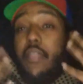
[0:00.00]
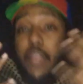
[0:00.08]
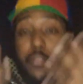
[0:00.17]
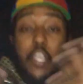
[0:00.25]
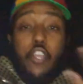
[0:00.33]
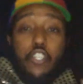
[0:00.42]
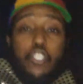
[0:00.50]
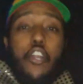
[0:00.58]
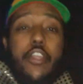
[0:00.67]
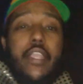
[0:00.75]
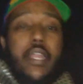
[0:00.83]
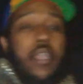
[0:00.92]
that they are
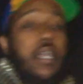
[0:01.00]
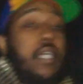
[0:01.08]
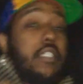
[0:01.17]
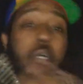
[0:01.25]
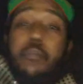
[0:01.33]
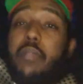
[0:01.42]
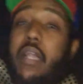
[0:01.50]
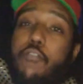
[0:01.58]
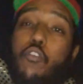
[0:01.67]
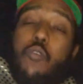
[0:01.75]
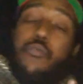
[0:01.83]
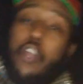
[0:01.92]
targeting. Some
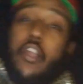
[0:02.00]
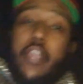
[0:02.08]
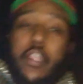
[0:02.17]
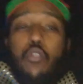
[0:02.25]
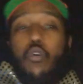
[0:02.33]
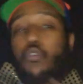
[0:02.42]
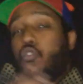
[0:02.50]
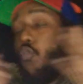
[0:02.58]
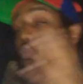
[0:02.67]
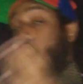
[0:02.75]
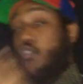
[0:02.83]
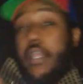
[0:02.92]
platforms target those
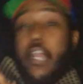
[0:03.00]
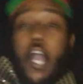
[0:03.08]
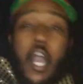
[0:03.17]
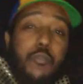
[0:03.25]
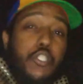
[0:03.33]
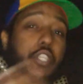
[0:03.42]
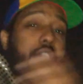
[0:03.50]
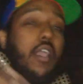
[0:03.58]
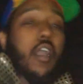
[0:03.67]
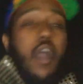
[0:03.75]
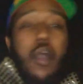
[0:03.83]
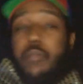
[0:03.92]
who trade options
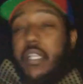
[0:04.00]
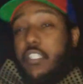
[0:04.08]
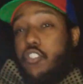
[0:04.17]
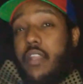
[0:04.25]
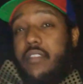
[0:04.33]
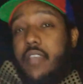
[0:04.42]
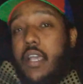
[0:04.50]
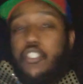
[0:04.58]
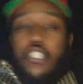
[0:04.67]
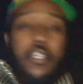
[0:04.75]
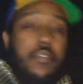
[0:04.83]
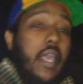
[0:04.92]
and complex
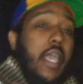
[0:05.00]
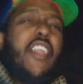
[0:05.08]
transactions,